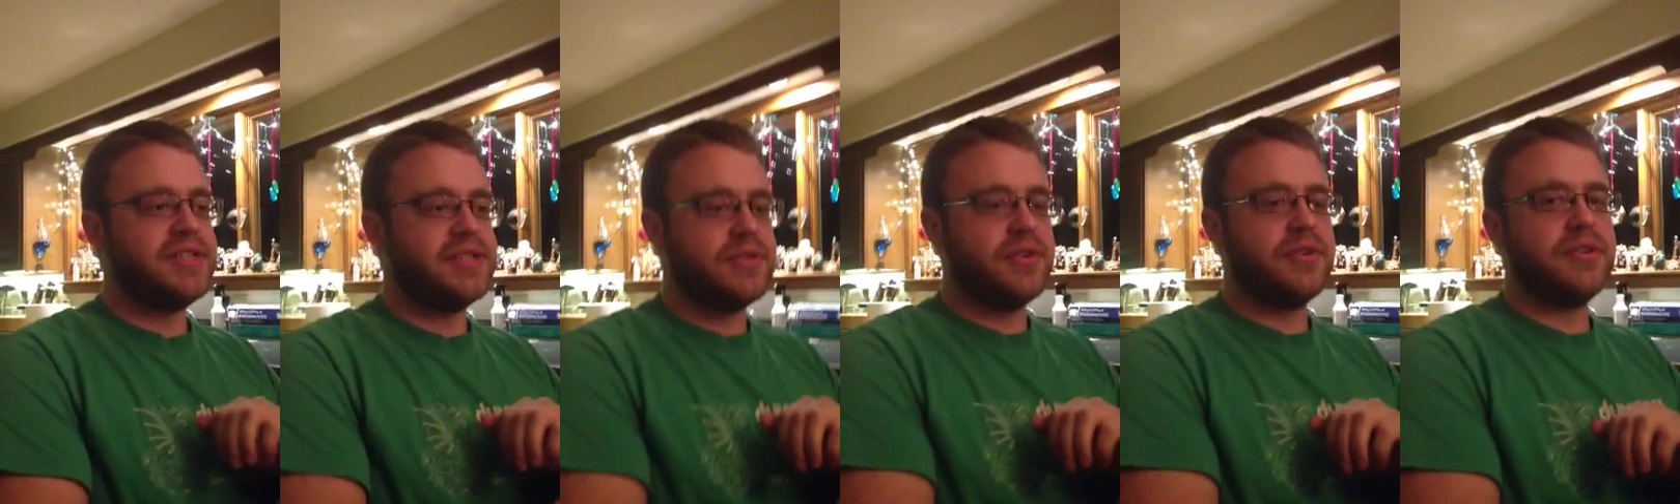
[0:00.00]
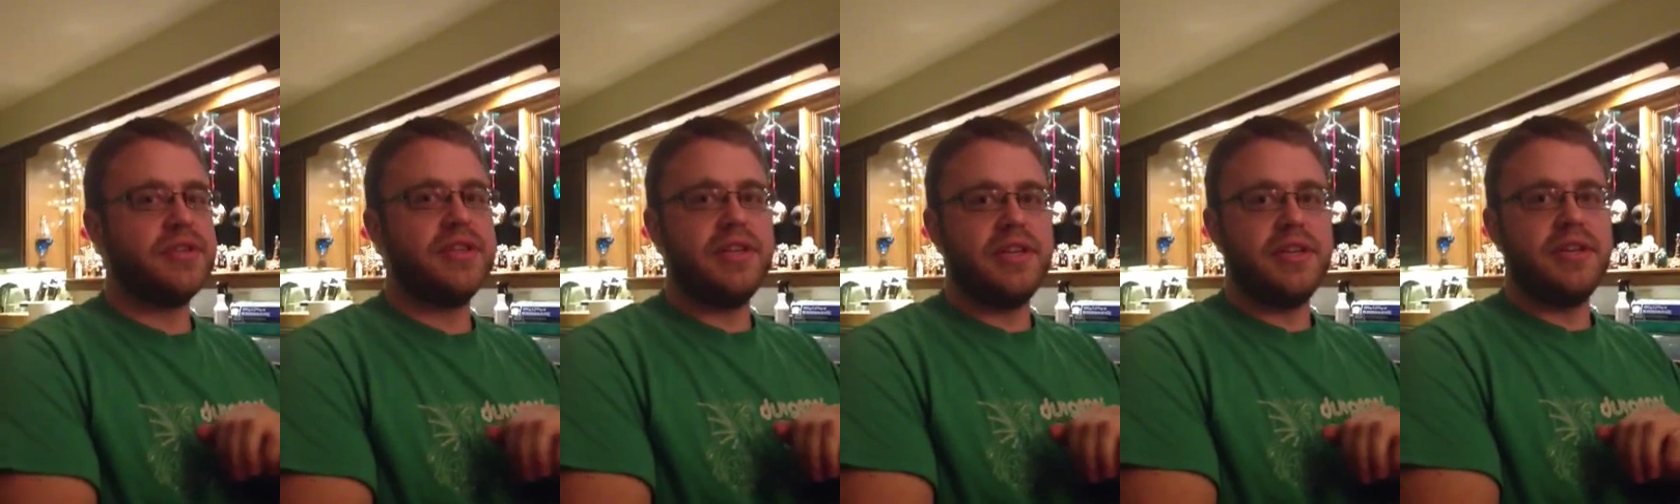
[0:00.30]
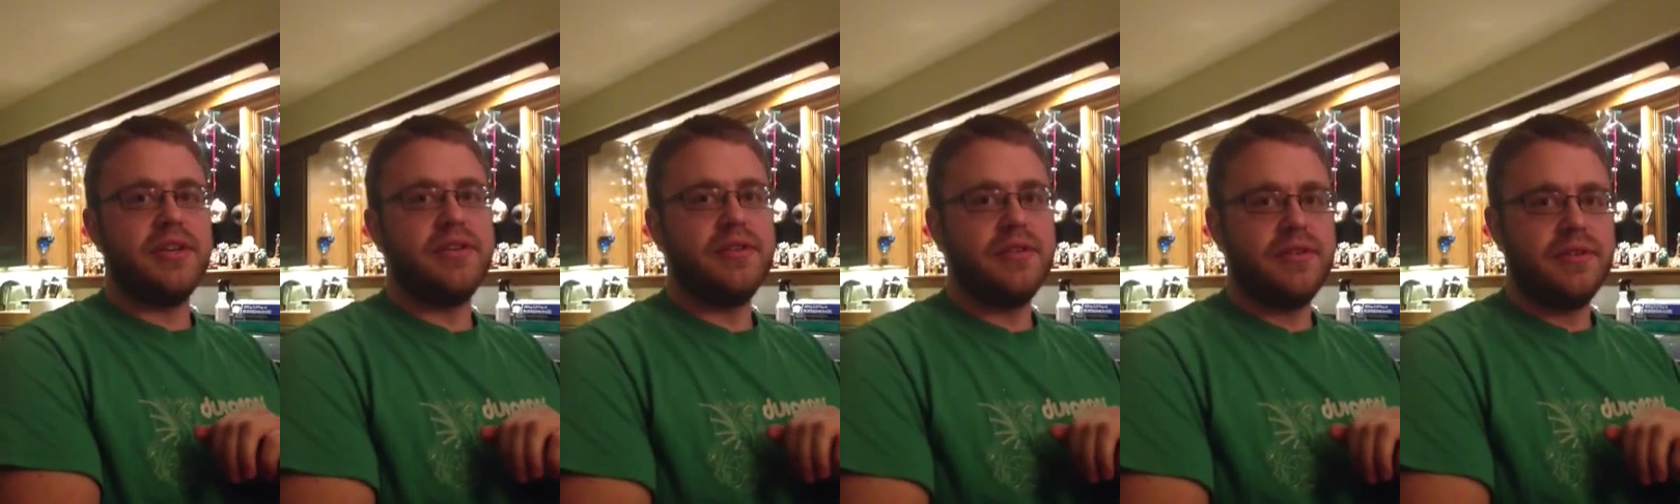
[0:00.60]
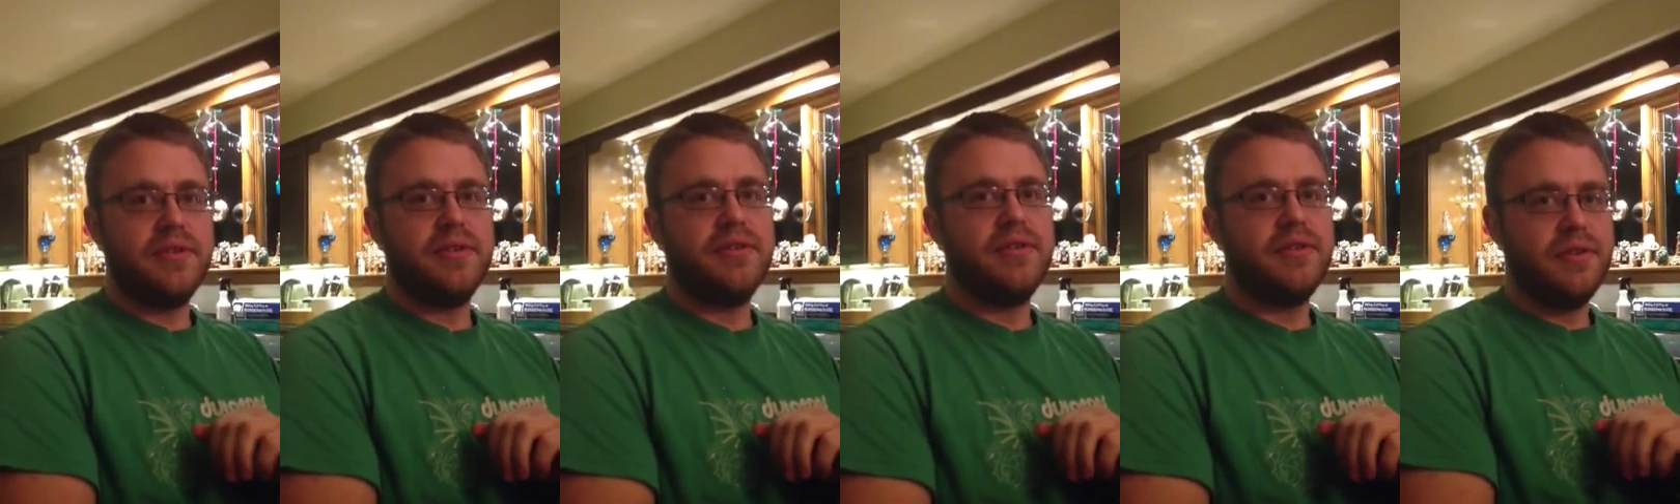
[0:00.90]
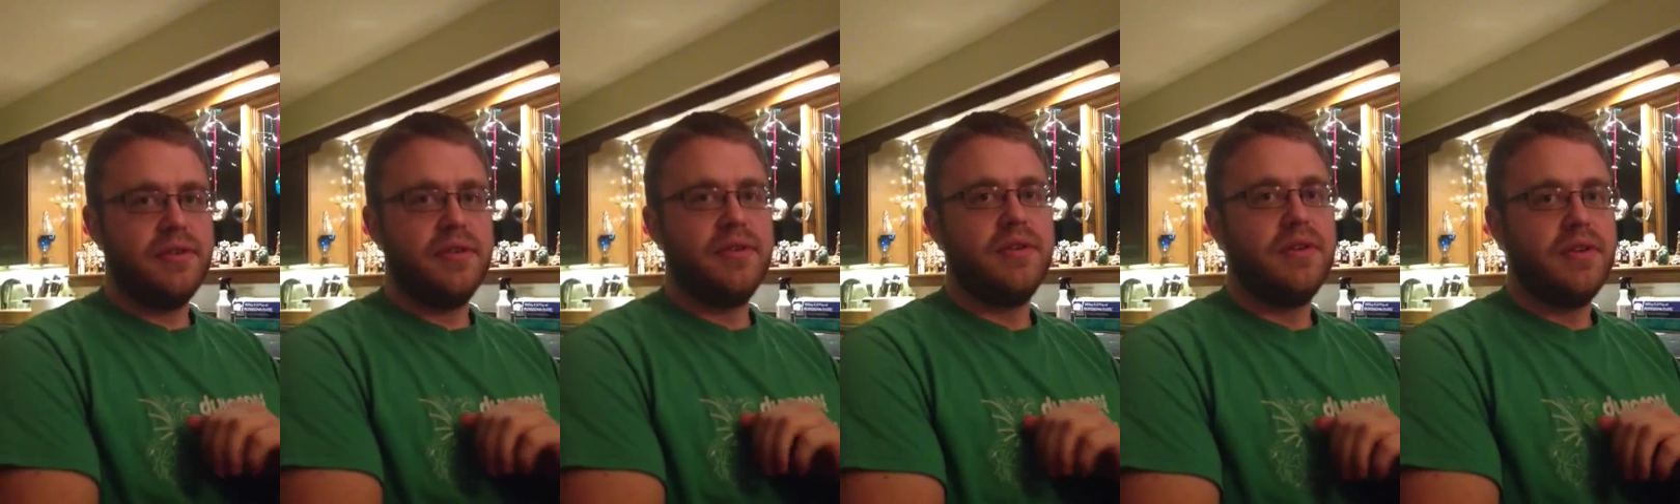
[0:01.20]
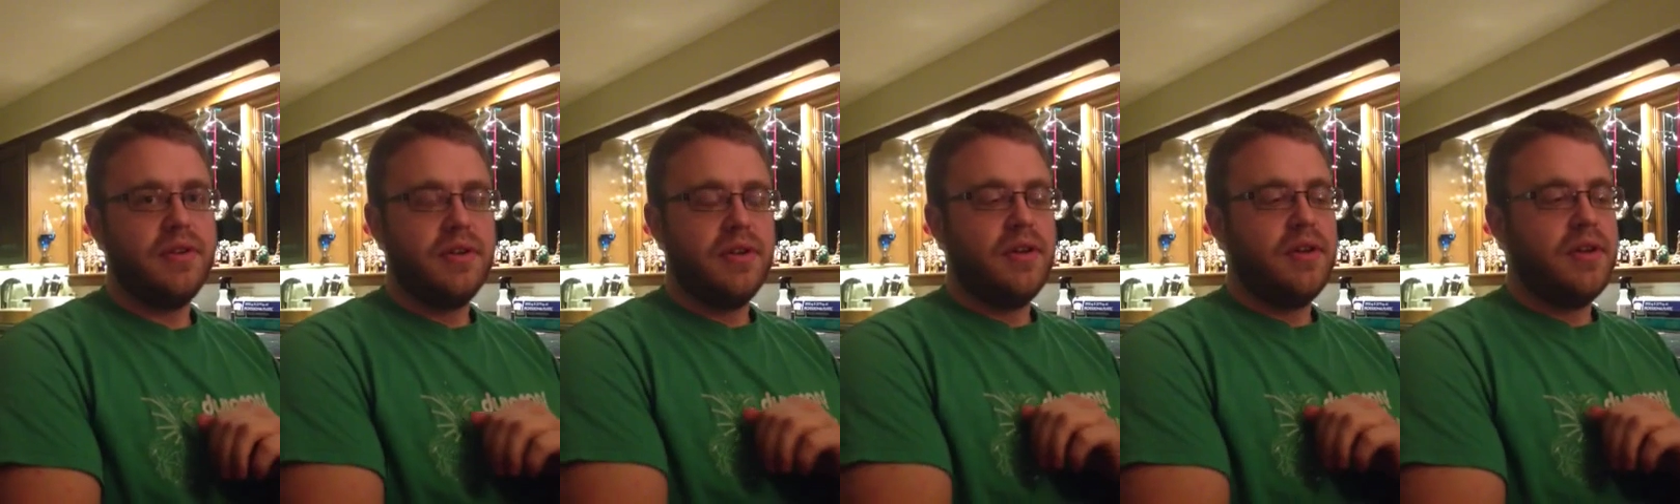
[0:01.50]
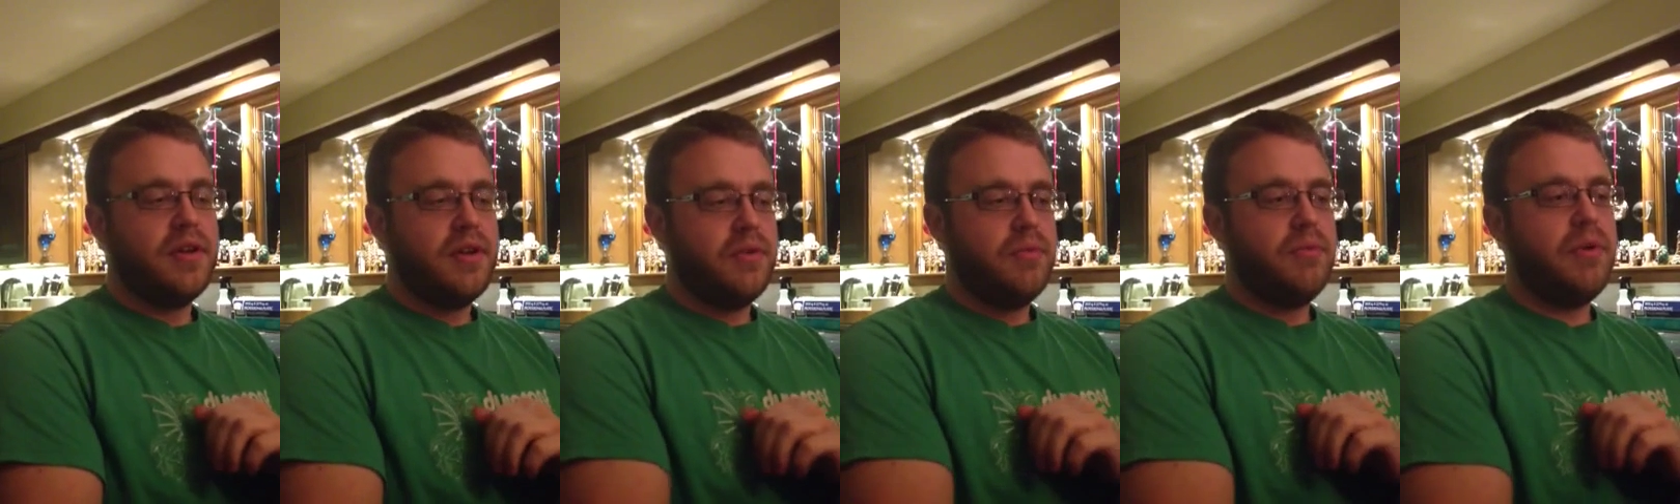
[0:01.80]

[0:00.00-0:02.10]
that probably goes back to the Greeks and stuff, right?